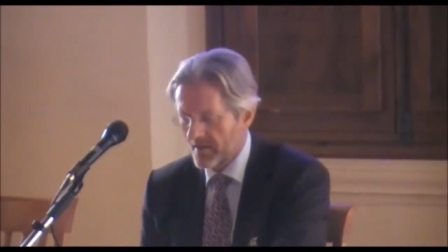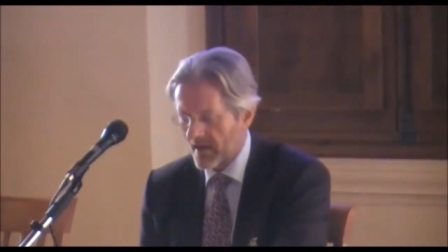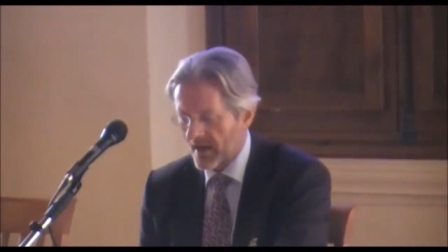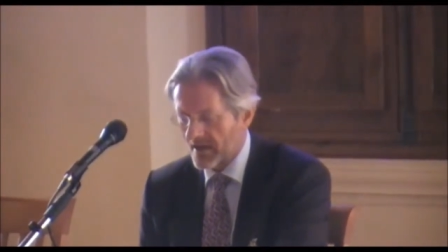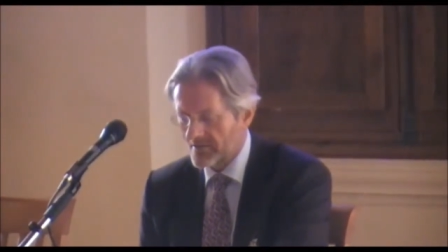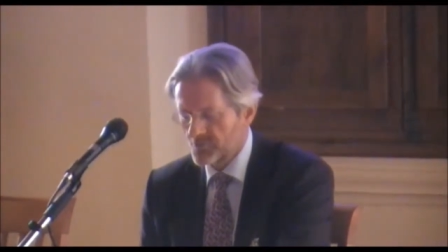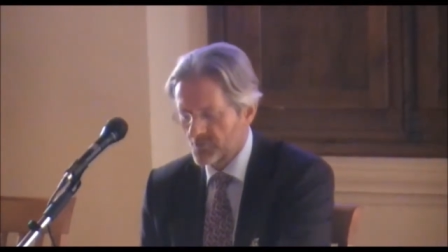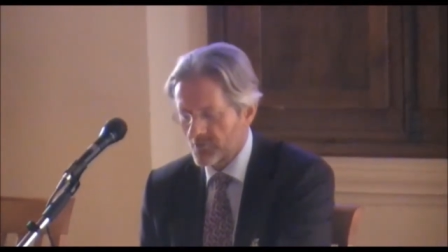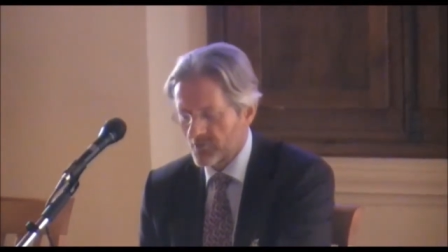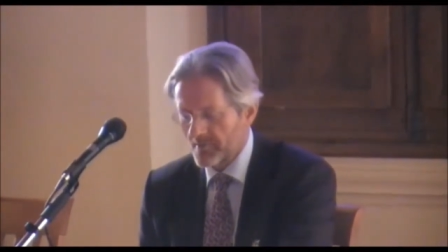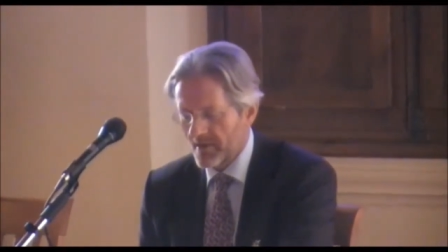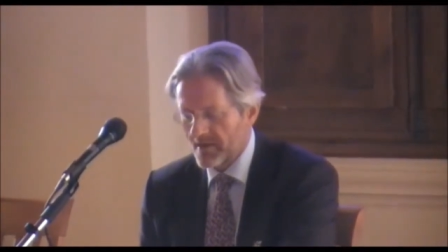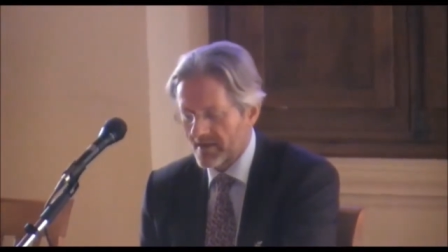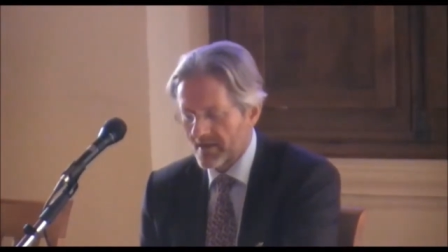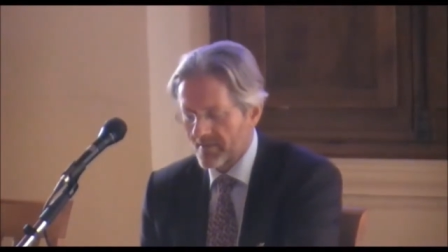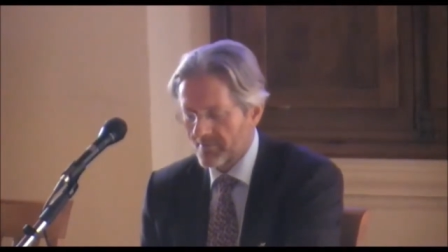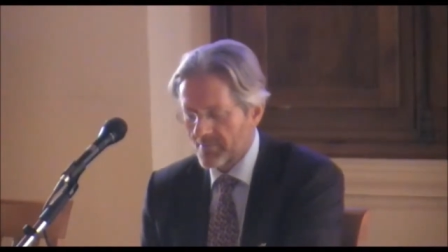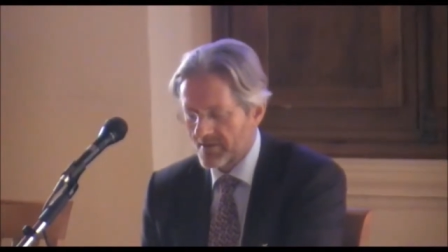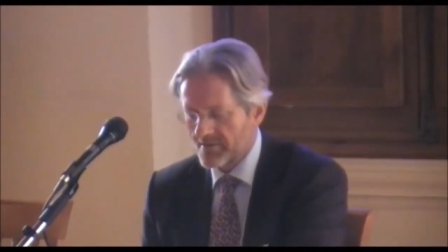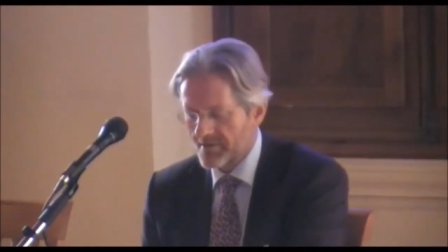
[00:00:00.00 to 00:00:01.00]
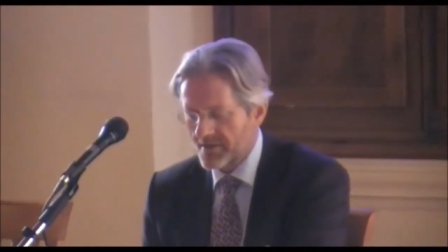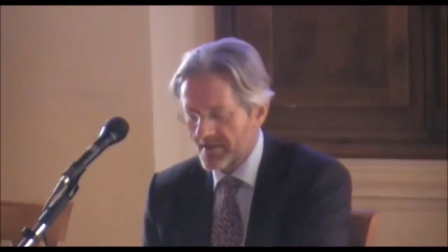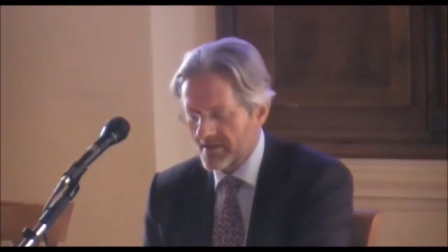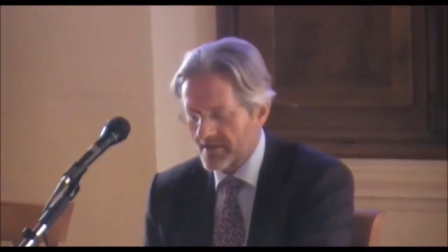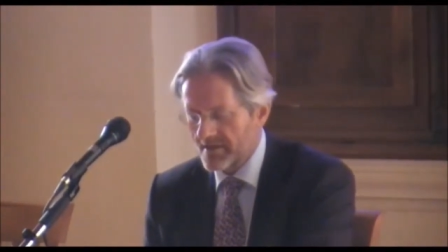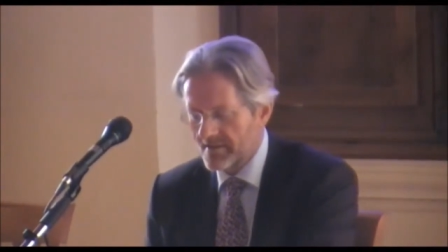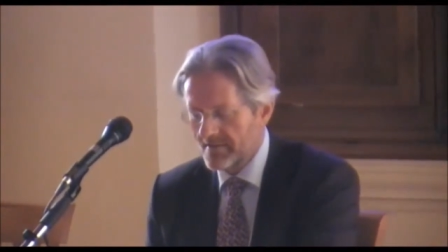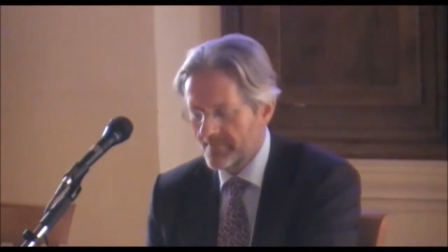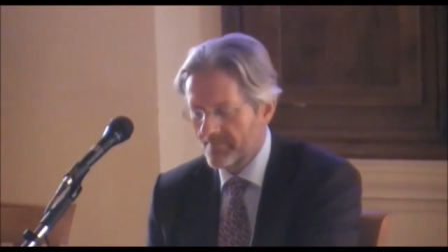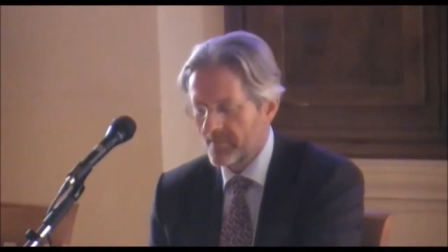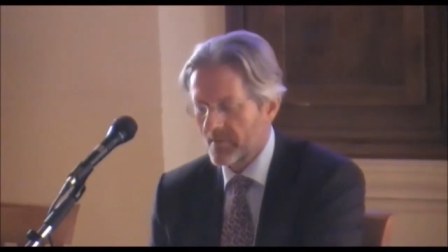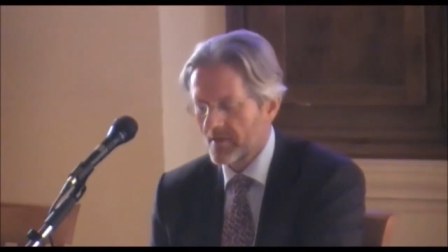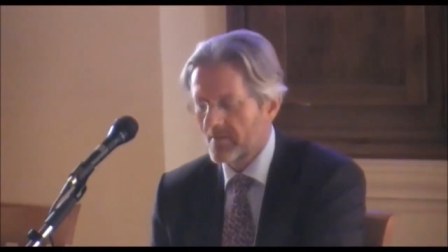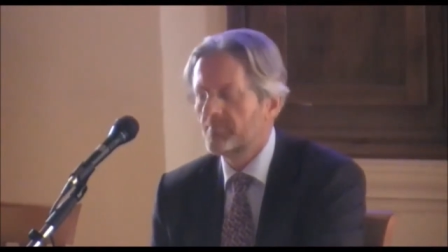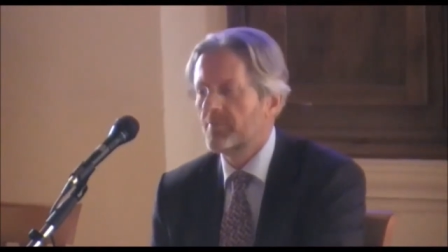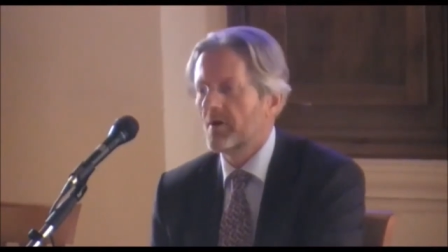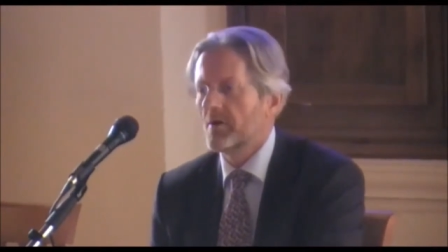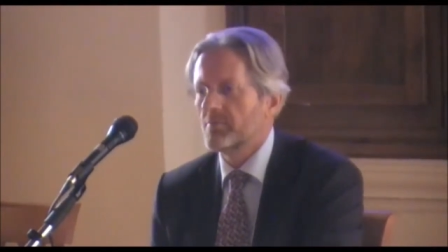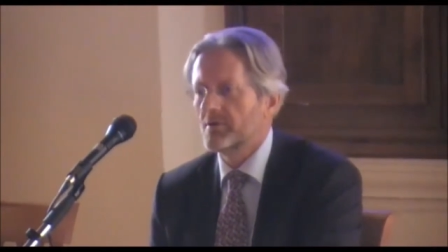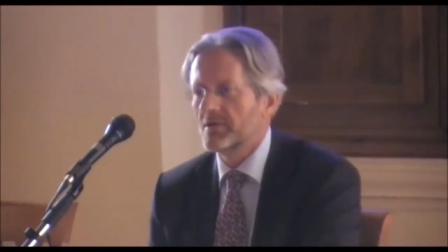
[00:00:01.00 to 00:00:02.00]
Angelo Maria Bandini
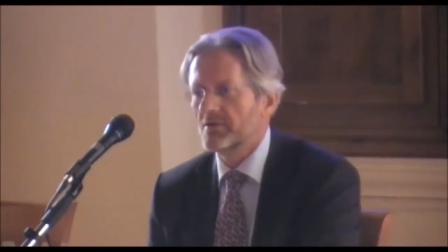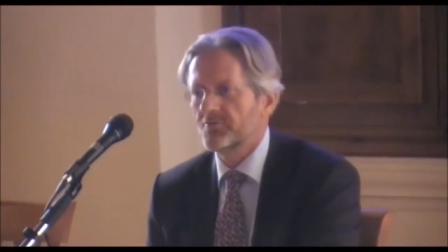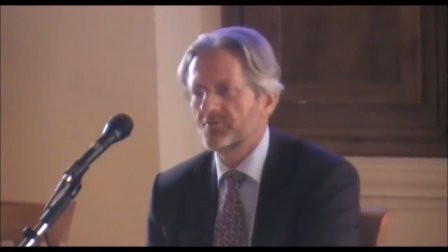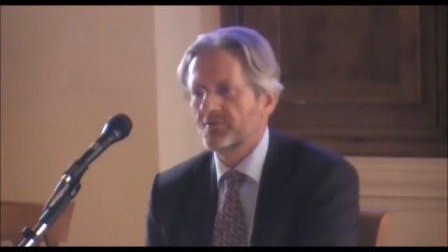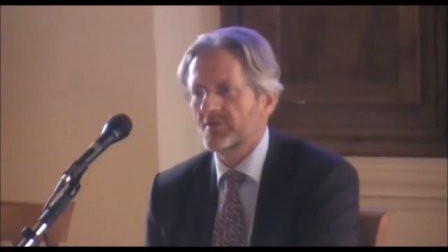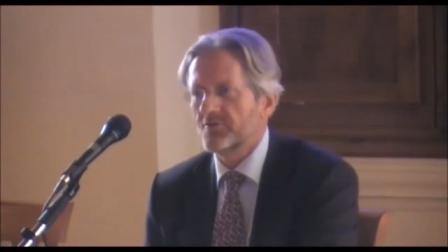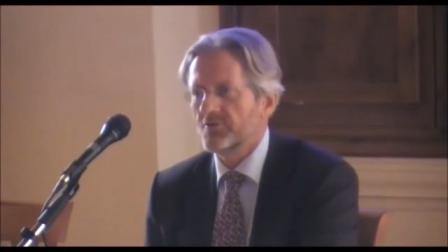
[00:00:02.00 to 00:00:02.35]
published